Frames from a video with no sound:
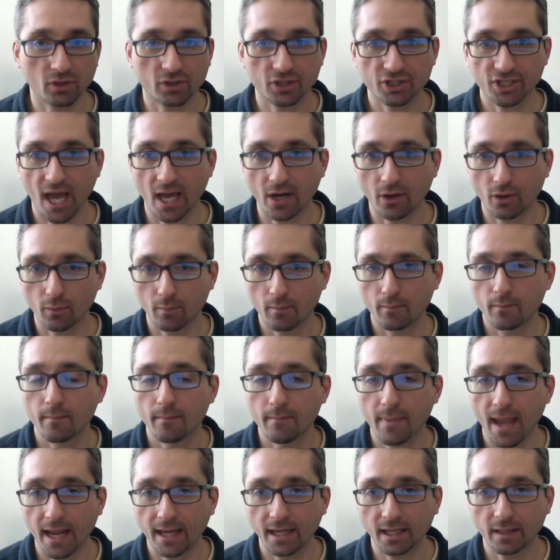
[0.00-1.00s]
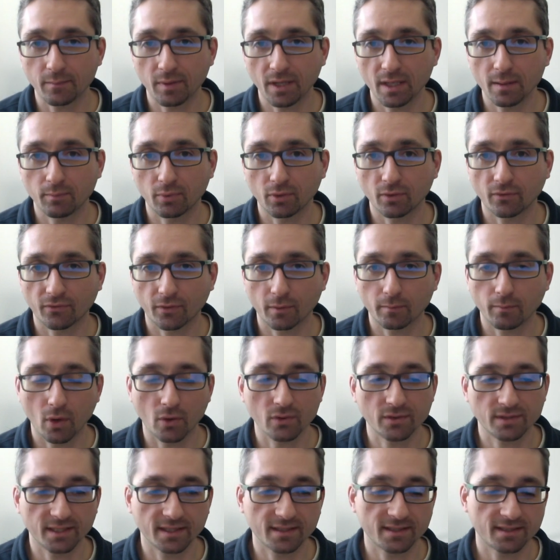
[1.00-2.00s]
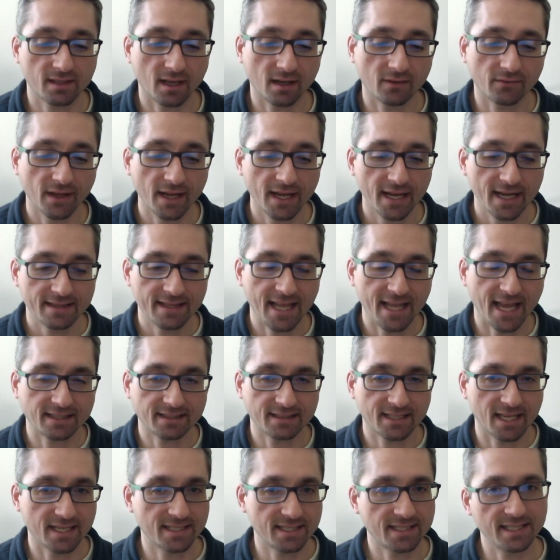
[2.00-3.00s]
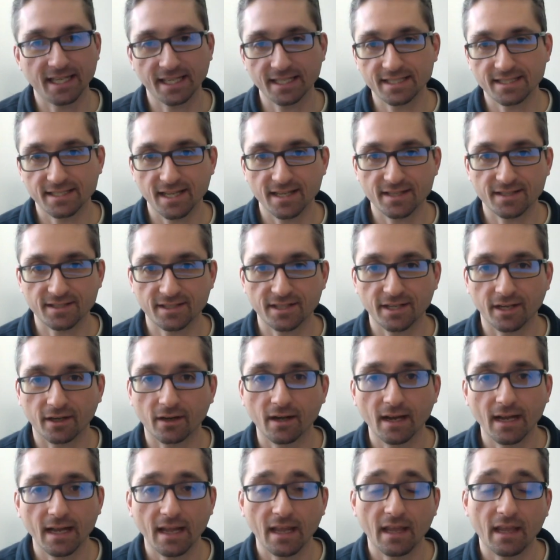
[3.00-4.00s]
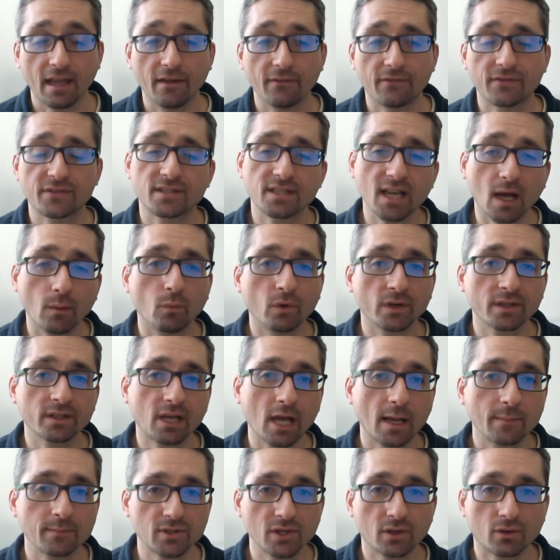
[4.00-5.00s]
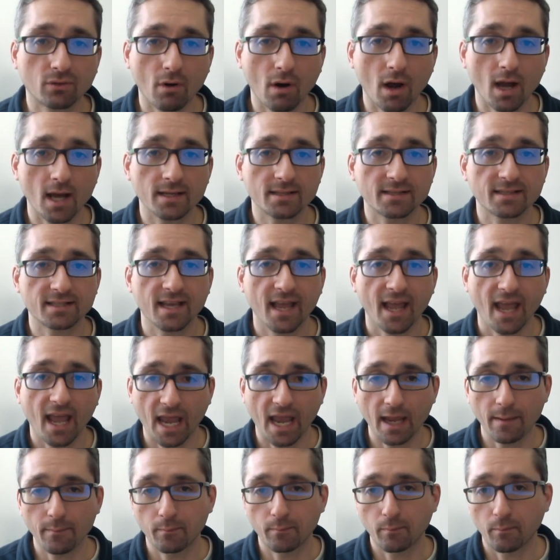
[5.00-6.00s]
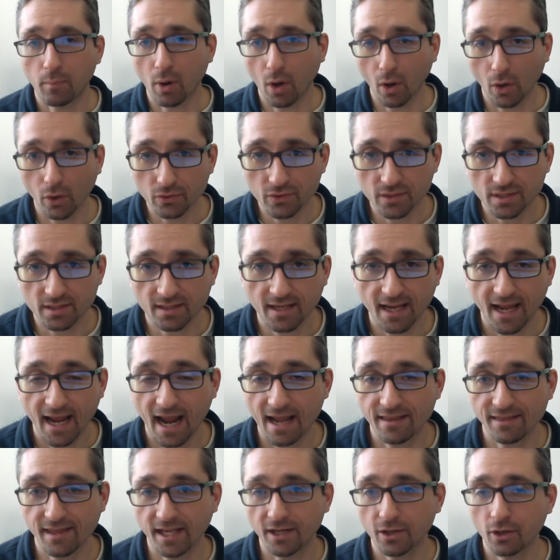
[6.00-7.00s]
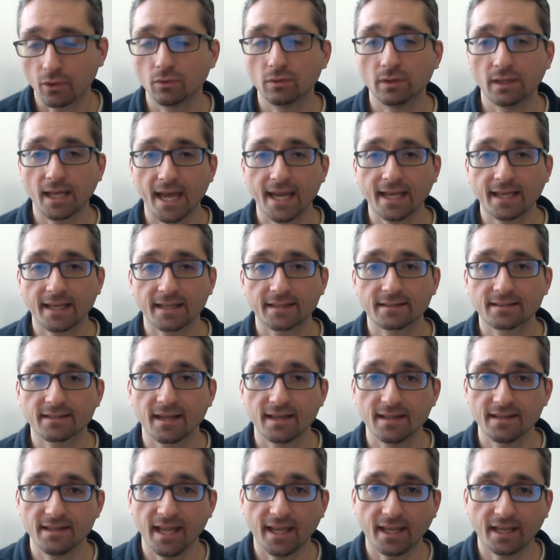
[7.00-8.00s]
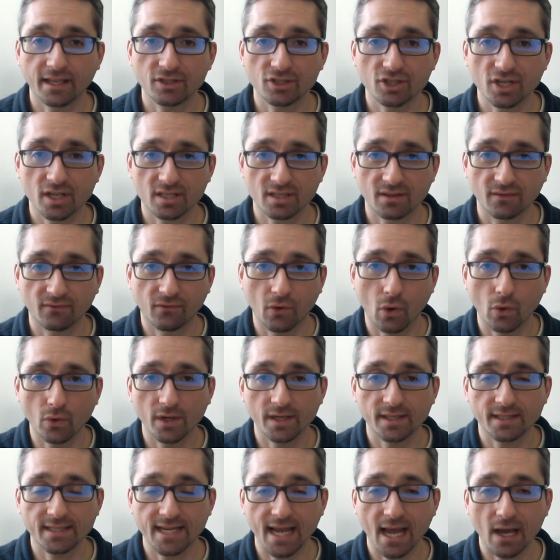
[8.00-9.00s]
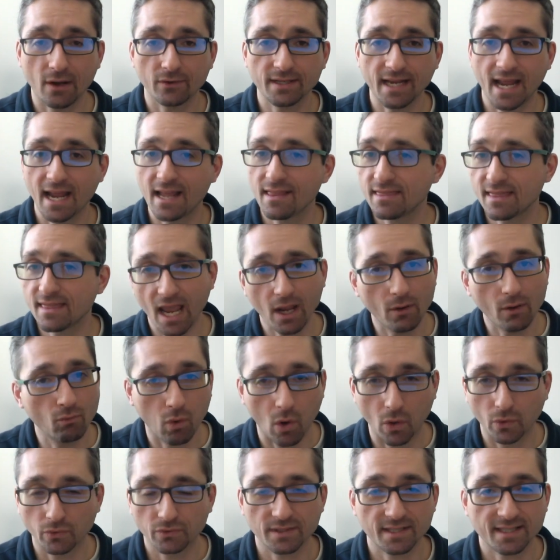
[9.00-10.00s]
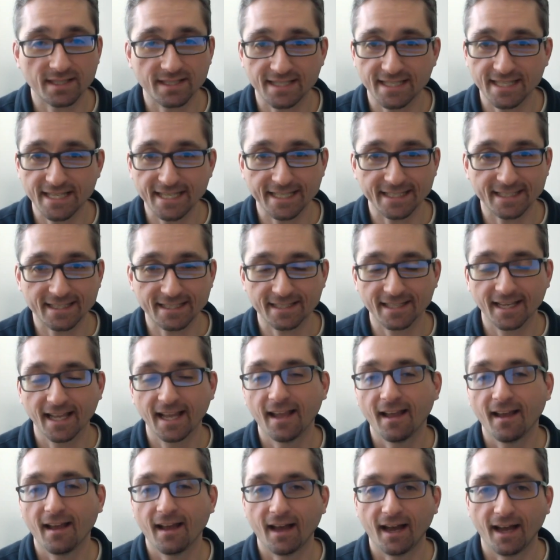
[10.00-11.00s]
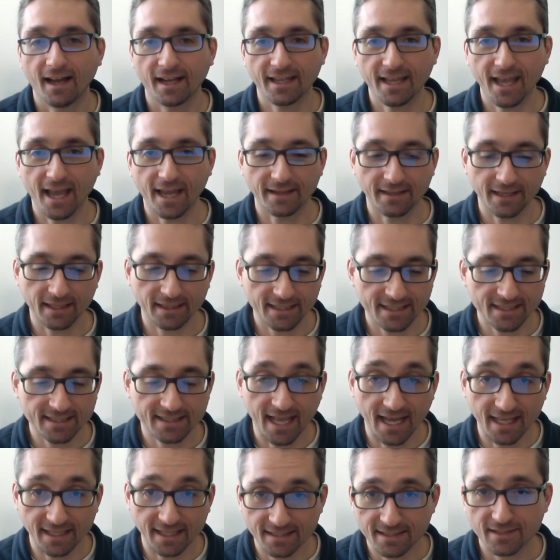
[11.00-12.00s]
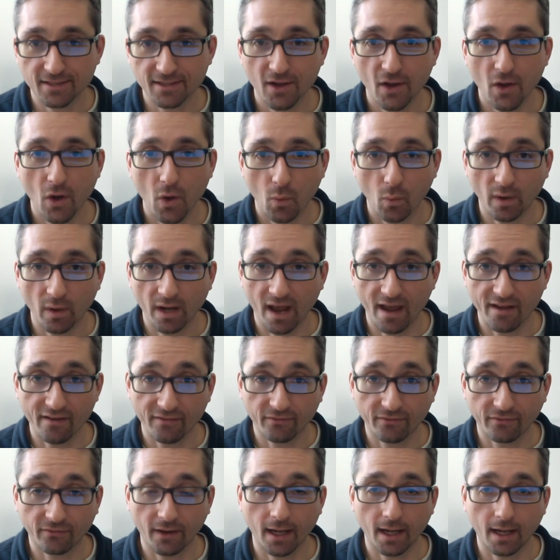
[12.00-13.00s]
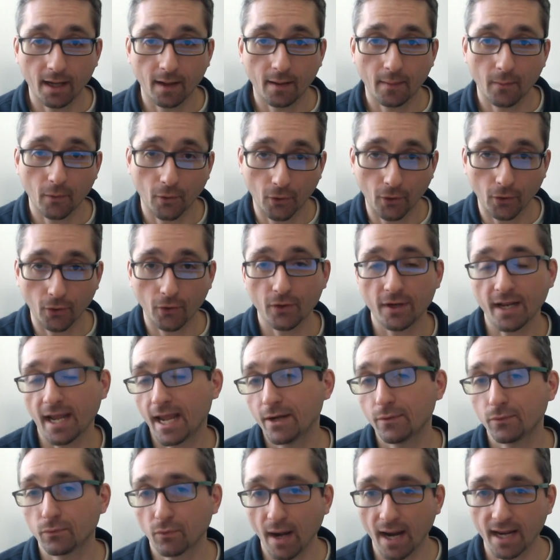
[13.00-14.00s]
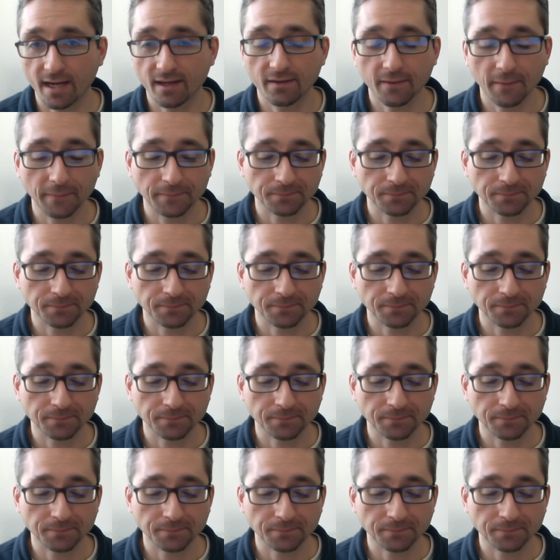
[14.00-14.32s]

shadow banning people for posting stuff, that doesn't exist here. If someone comes across a post and they don't like it, they can just vote it down and they won't see it again. At least that's what I've heard and read